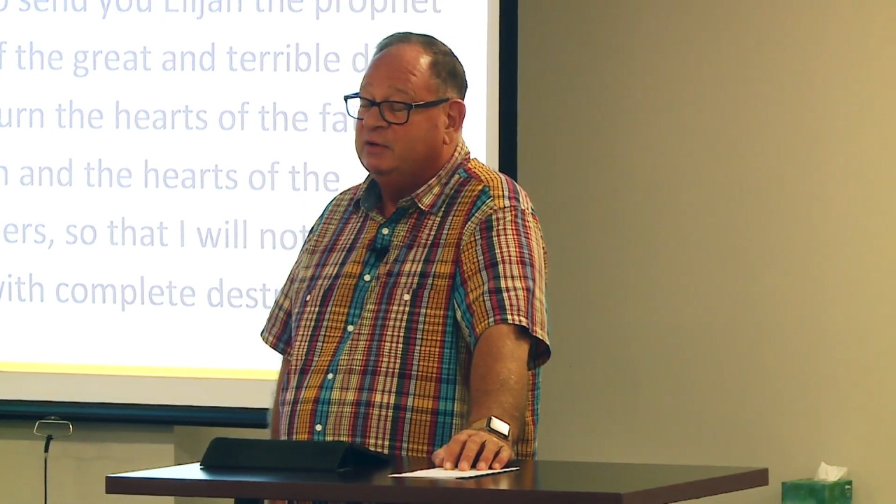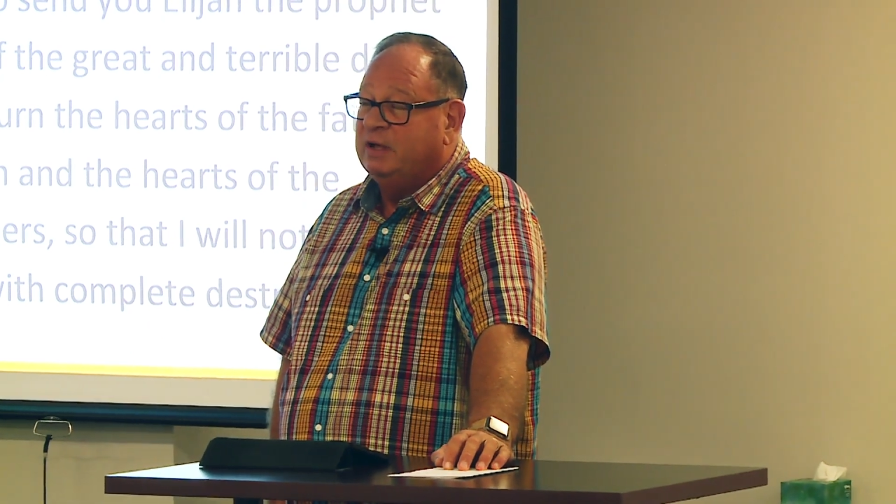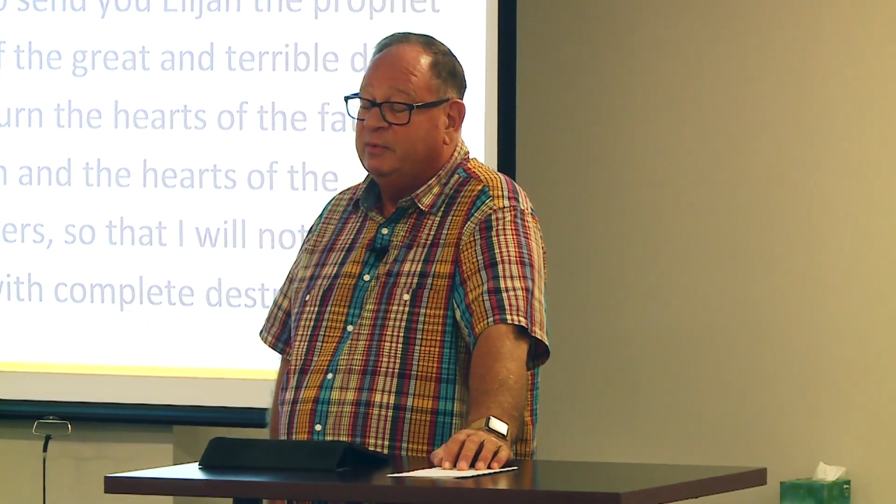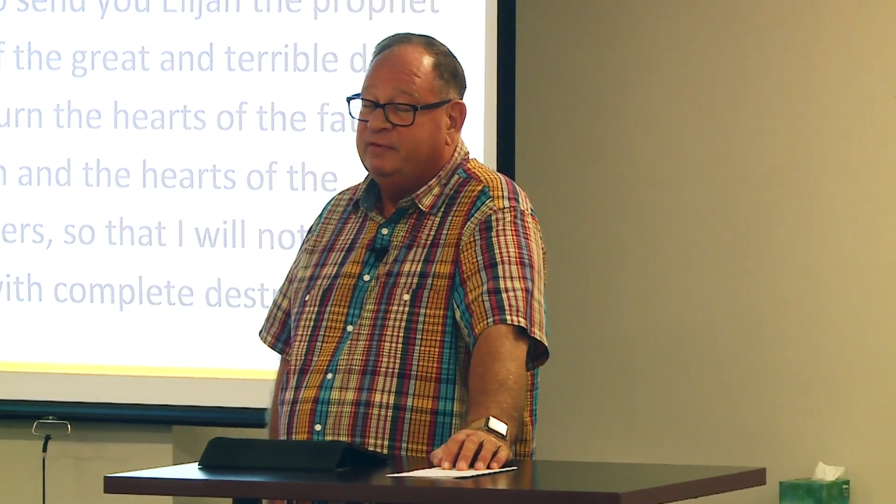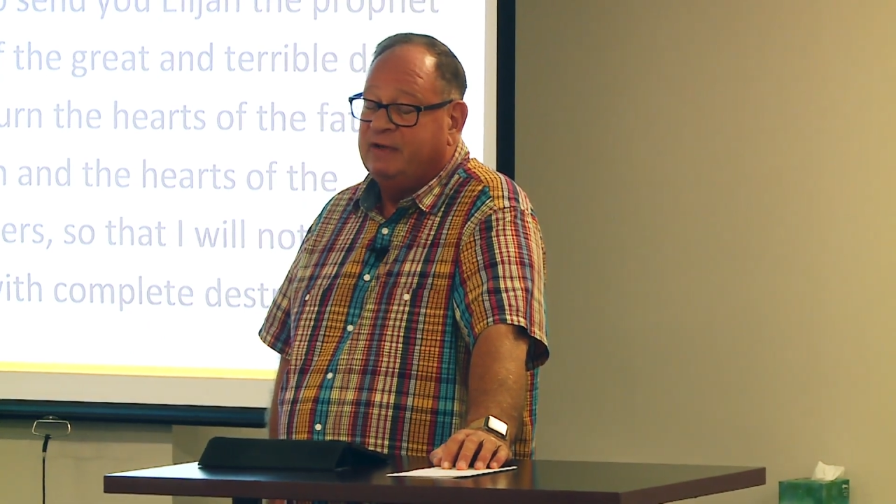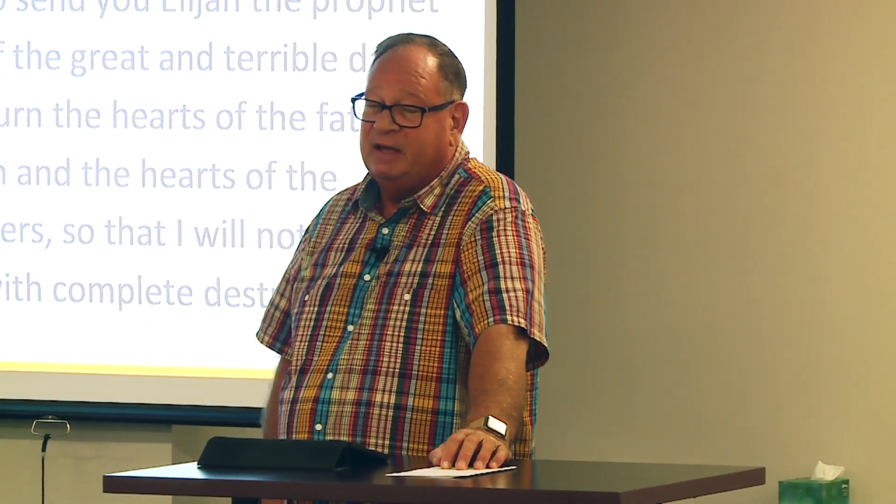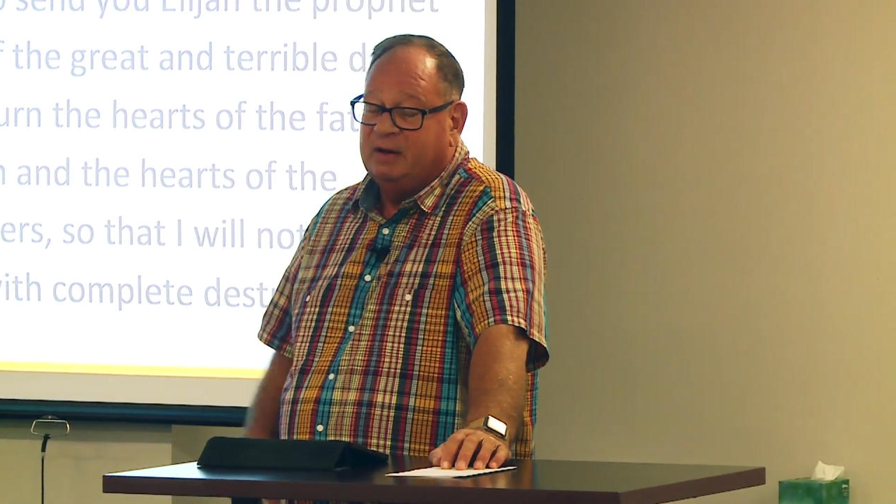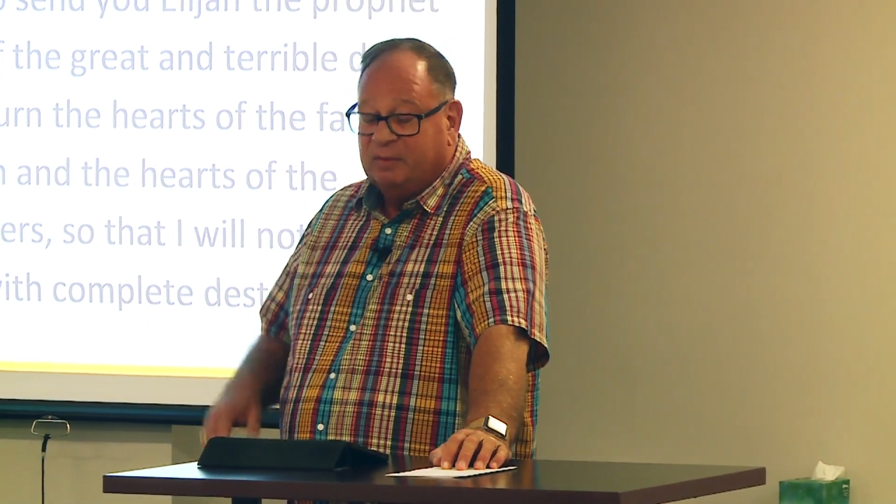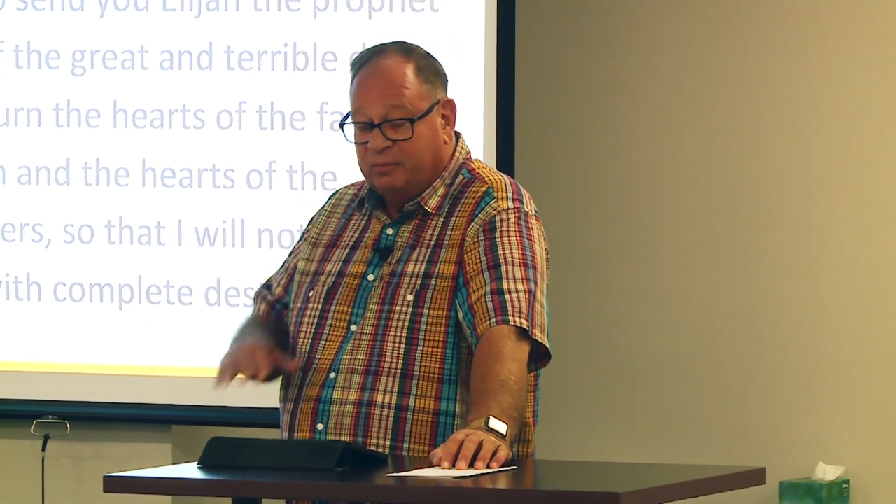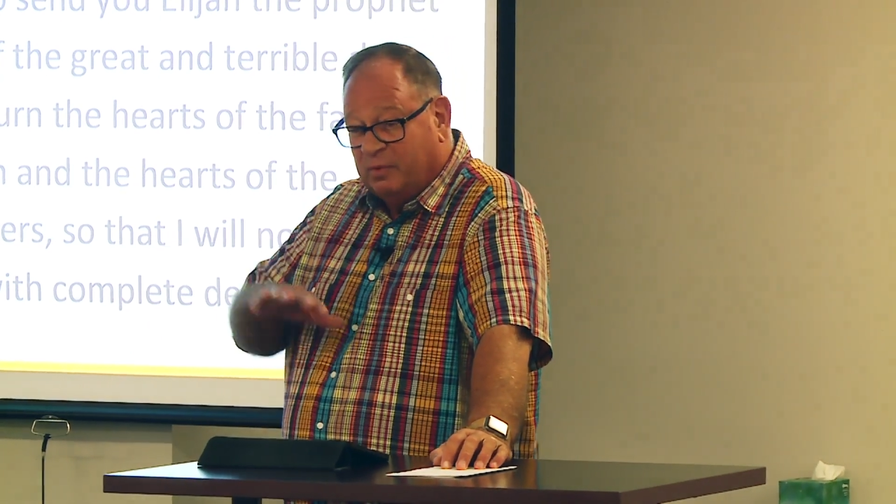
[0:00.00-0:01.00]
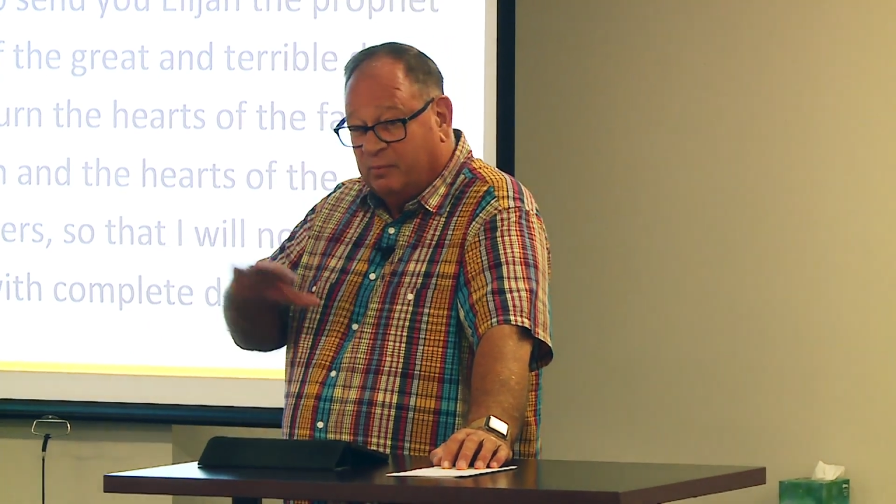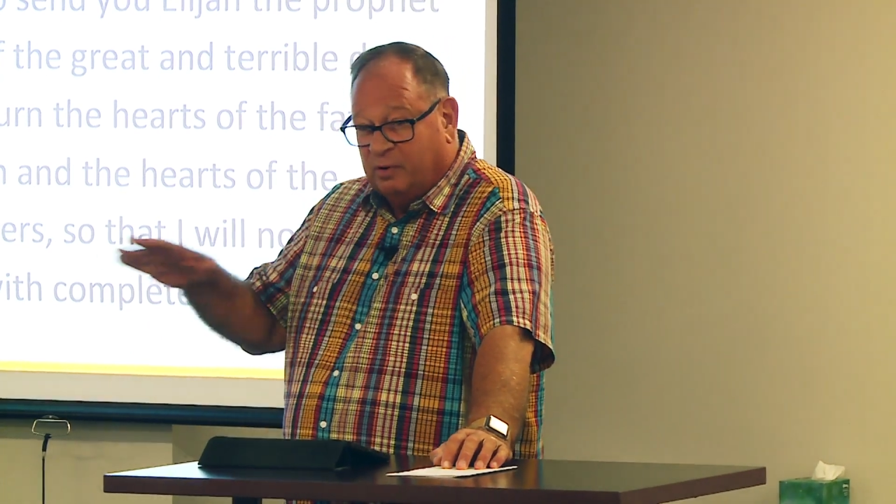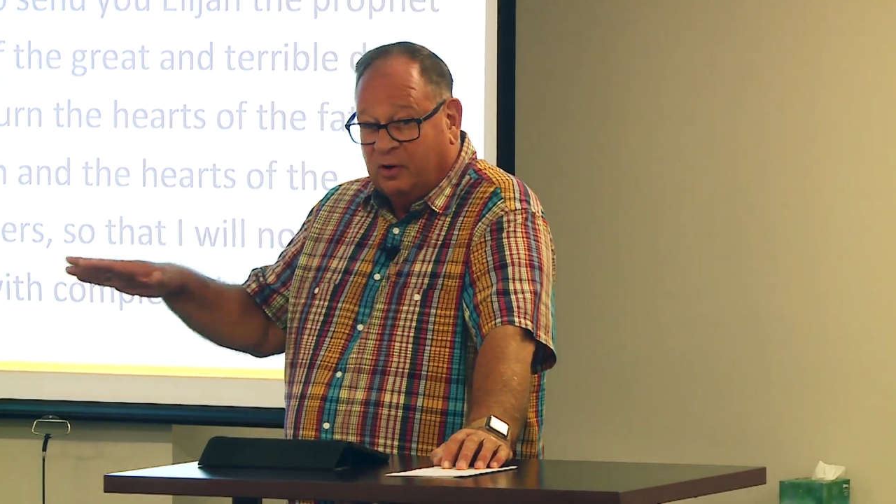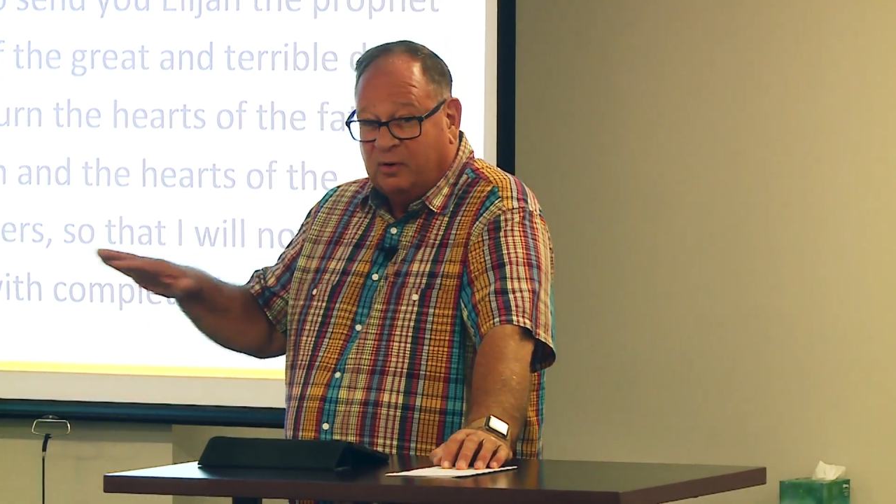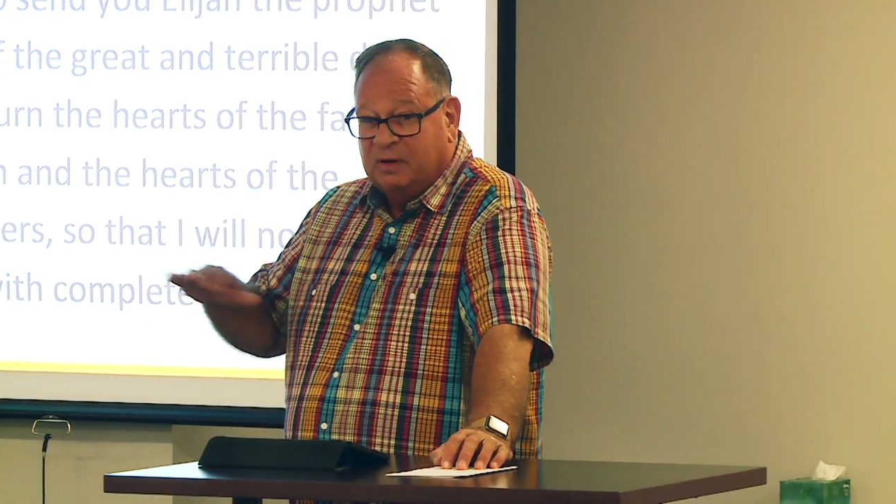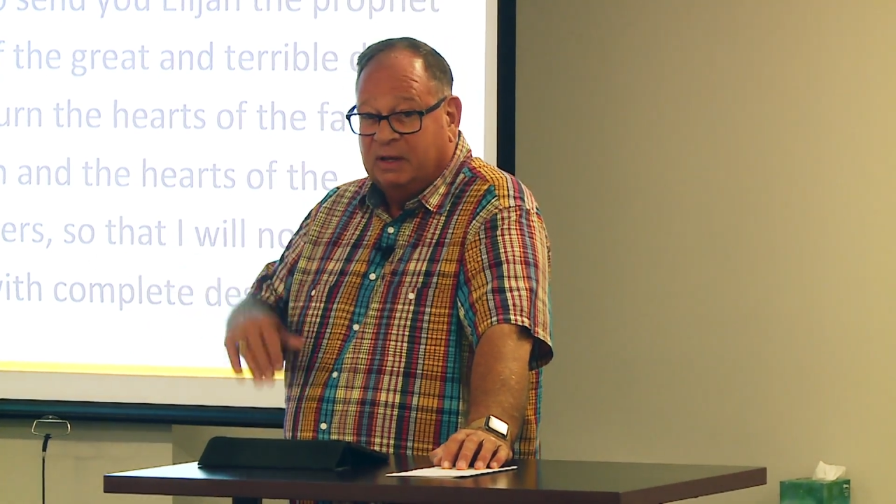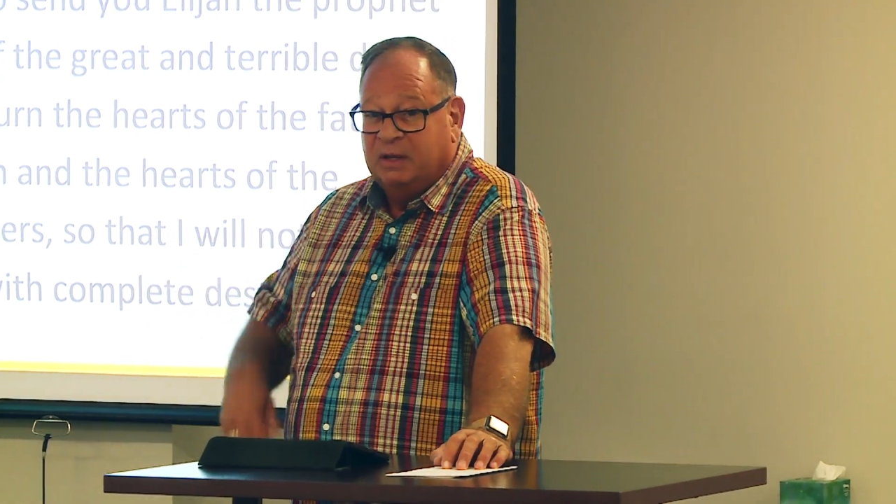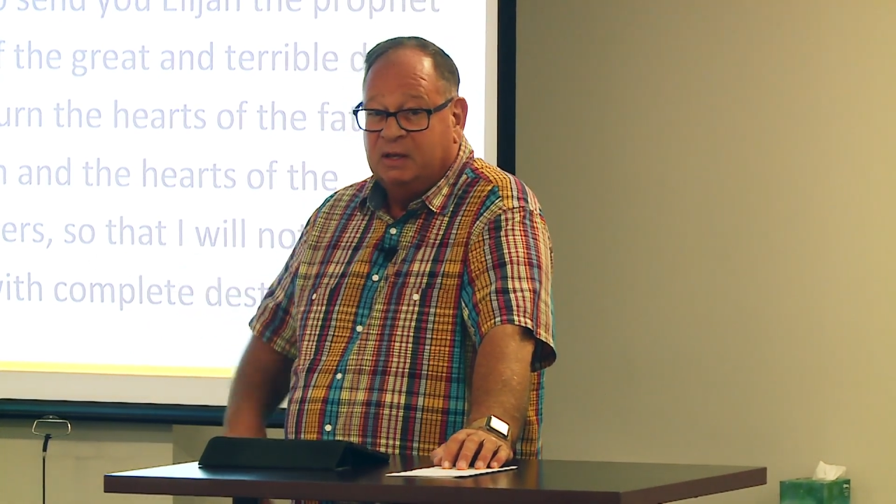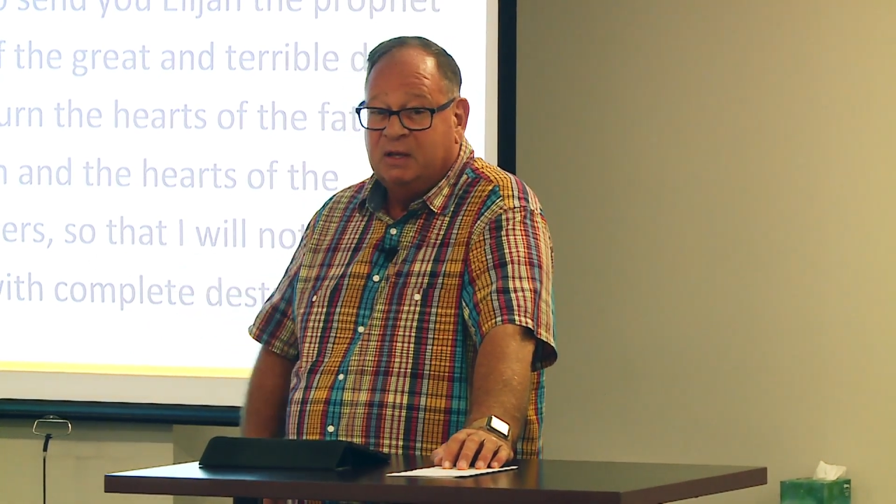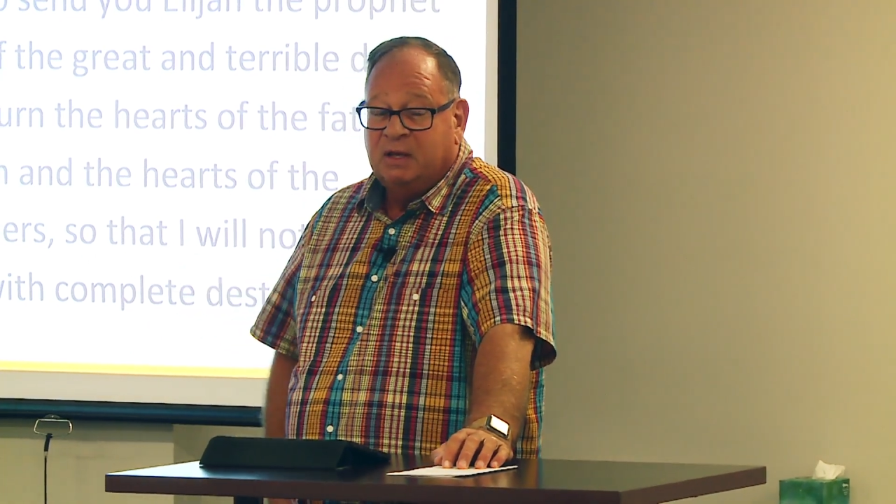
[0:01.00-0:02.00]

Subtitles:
that we've had broadly